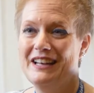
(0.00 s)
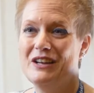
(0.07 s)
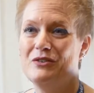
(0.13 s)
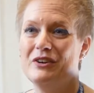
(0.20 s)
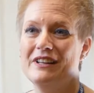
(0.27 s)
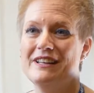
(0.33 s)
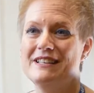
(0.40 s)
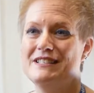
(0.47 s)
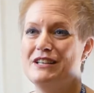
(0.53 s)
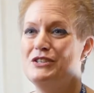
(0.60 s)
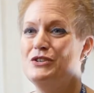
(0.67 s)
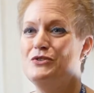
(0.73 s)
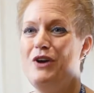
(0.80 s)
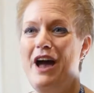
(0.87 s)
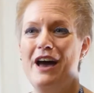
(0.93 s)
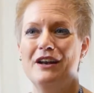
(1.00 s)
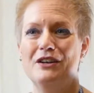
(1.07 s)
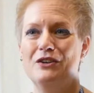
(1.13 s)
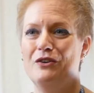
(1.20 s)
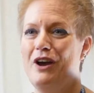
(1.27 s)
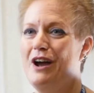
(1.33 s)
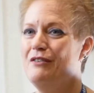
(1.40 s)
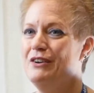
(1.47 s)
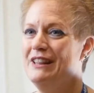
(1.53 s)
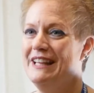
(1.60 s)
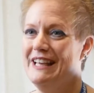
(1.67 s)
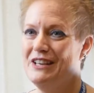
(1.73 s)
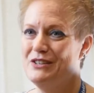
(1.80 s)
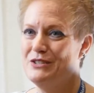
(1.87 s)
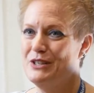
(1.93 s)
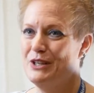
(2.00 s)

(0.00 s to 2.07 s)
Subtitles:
And I realized I knew how to do everything else